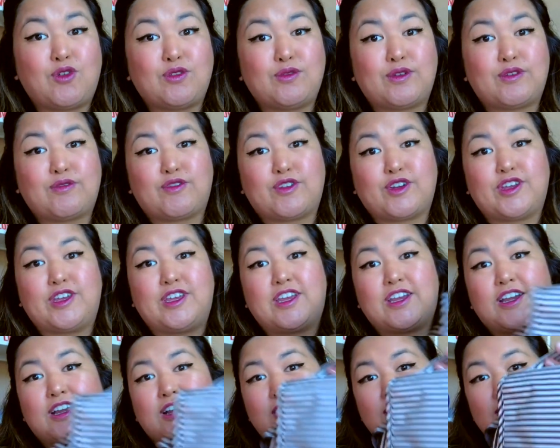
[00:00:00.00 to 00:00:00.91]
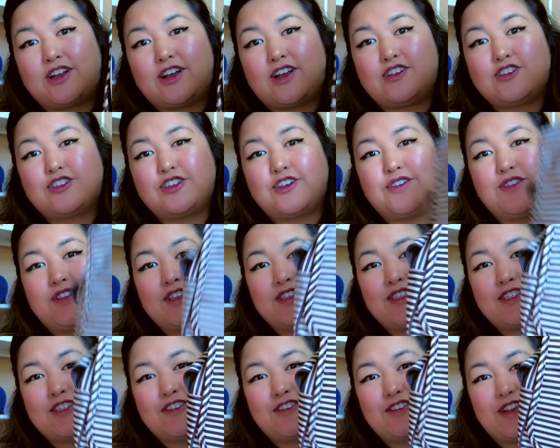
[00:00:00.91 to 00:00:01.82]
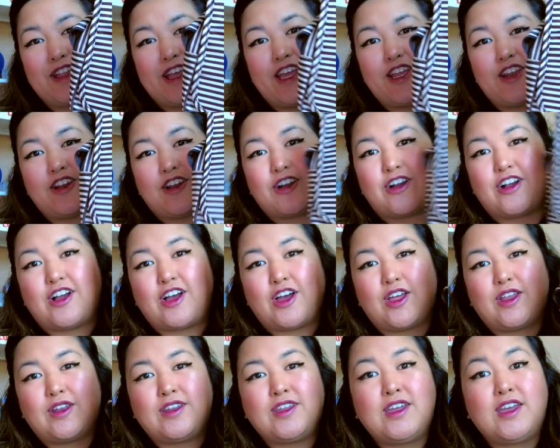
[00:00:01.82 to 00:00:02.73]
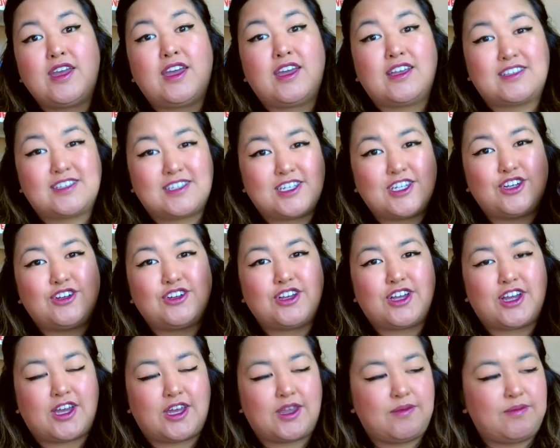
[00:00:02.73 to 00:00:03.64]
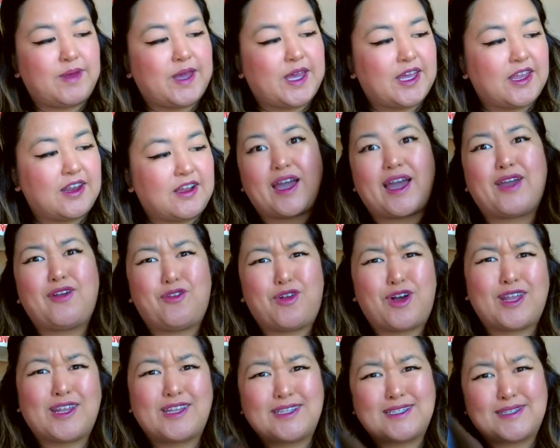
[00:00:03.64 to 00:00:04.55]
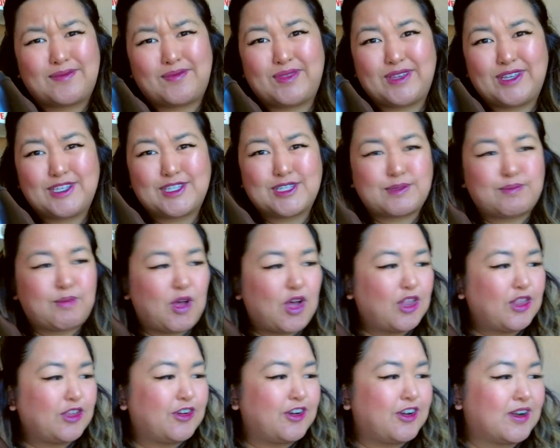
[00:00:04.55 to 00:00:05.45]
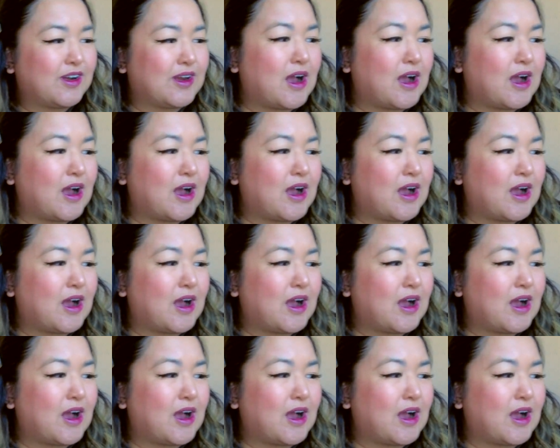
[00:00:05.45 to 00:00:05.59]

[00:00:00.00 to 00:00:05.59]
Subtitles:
one for years. I'll show this to you later on. Still good, but I wanted something smaller and